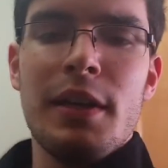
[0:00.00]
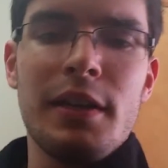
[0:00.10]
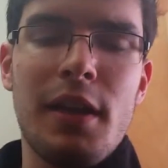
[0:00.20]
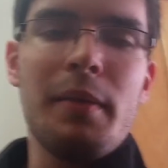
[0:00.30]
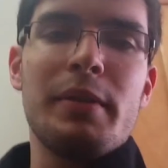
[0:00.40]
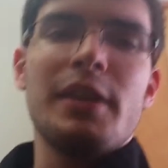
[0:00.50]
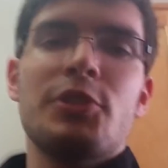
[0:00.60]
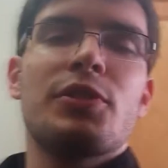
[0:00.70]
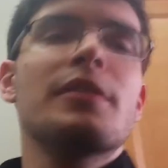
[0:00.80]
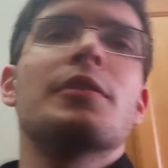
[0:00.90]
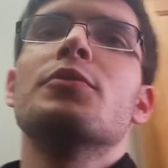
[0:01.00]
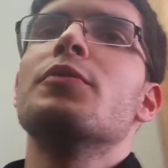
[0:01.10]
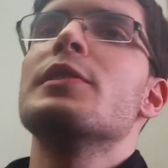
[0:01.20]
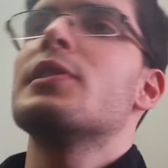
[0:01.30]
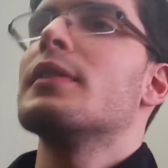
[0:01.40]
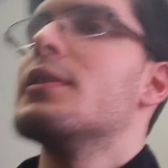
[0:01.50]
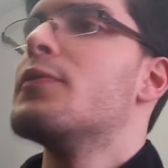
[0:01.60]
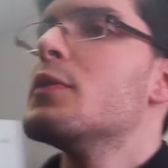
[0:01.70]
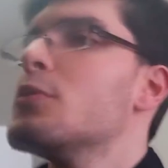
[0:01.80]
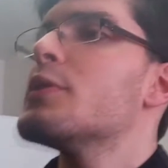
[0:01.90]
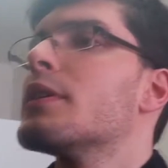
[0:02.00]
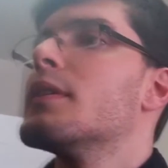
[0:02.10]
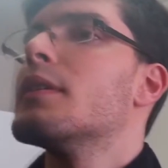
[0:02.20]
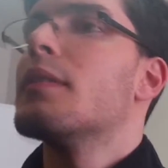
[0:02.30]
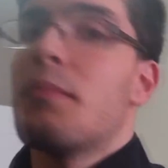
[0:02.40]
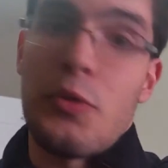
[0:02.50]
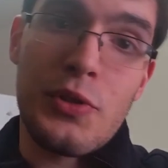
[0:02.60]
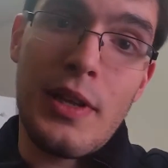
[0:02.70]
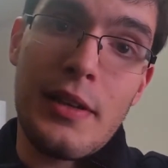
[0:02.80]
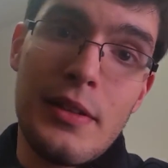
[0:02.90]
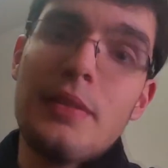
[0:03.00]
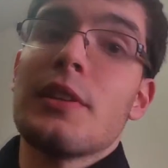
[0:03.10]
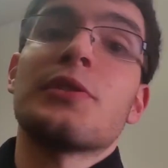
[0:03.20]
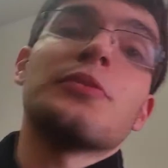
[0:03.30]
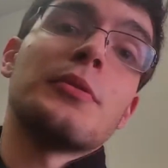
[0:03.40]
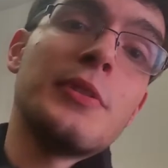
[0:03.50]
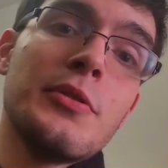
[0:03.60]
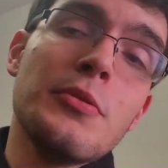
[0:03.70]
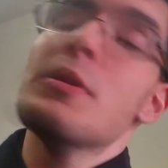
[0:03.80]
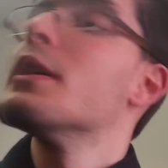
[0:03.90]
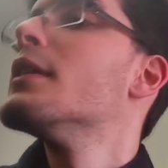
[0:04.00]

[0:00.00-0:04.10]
combination that you recently viewed, most likely, unless you're new.